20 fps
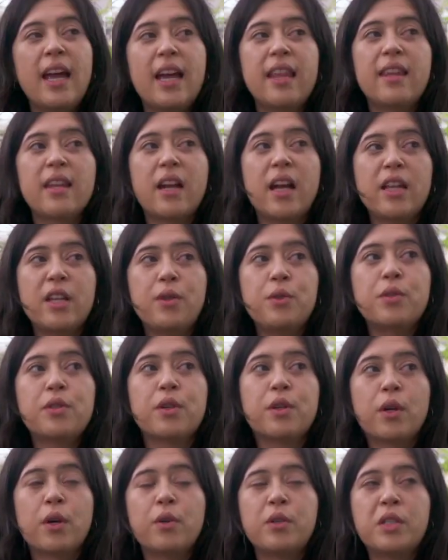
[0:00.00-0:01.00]
and then I use
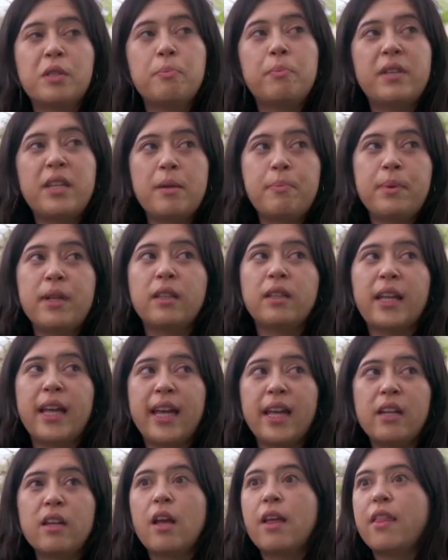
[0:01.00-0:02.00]
the code to
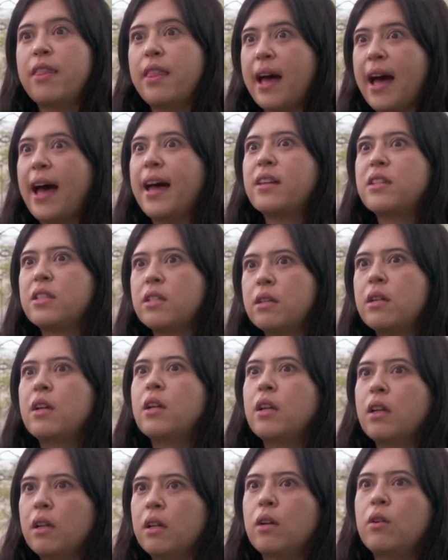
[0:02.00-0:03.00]
manipulate that
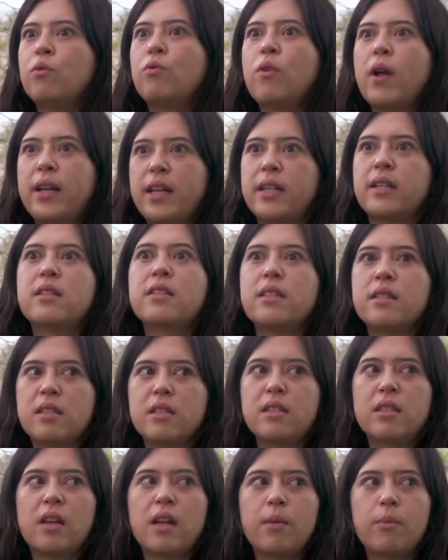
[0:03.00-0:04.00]
running
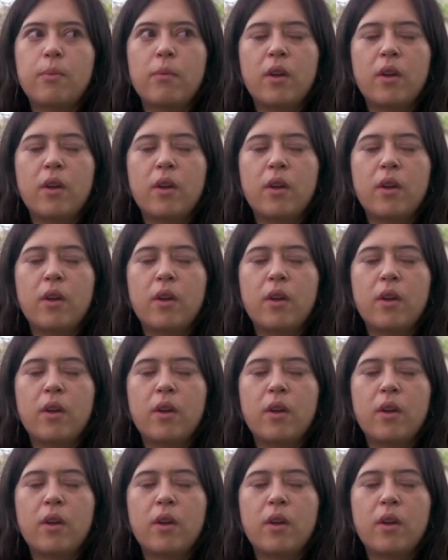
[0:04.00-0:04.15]
system.